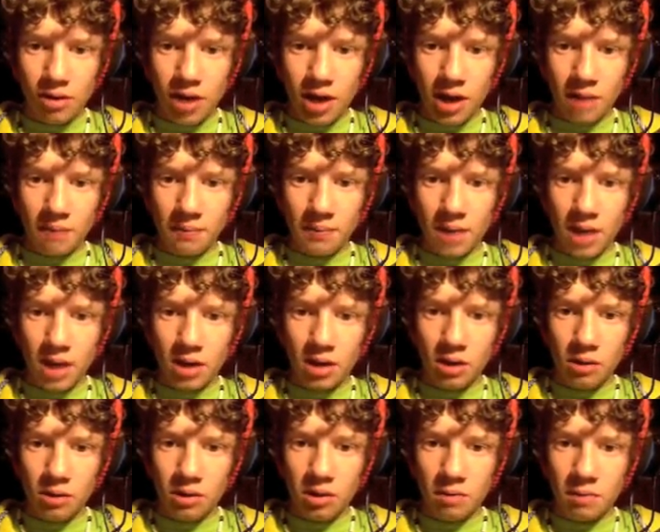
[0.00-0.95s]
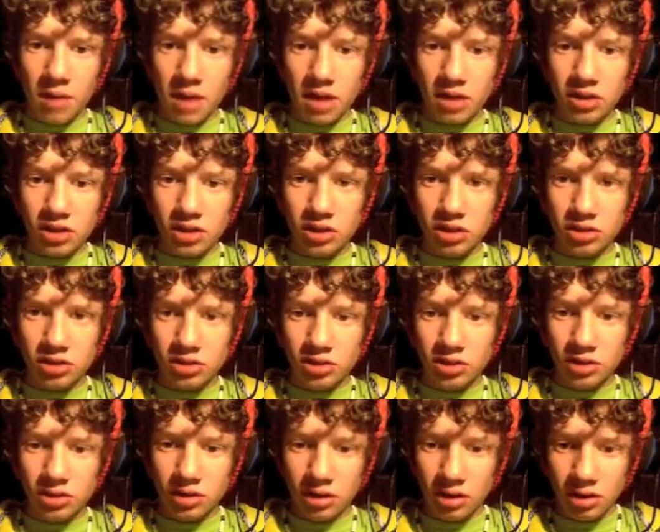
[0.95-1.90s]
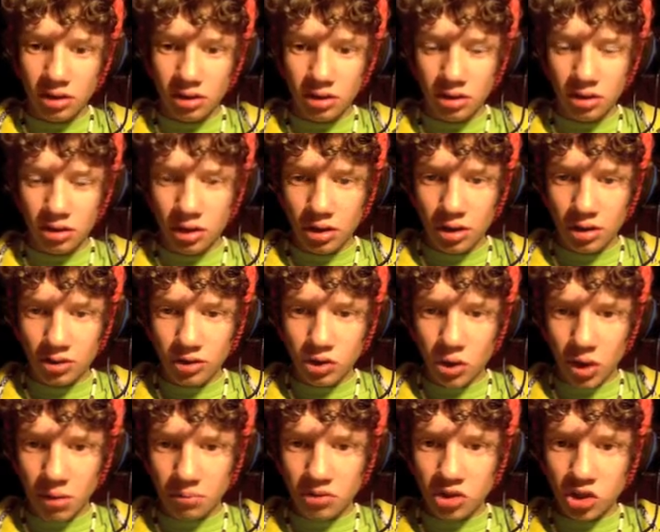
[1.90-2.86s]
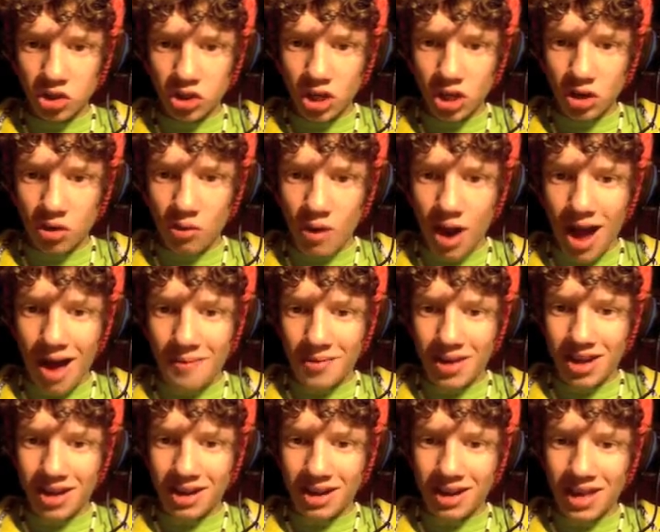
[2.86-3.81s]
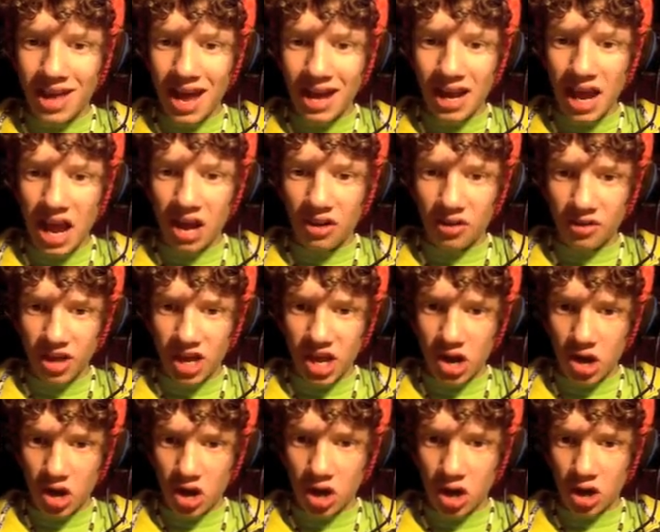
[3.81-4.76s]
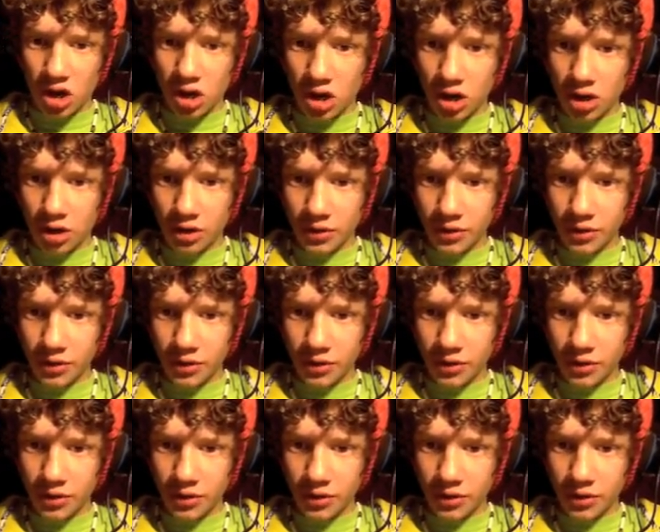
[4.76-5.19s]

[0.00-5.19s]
All right, I know where the page is, so I'm just gonna grab it and get out of here.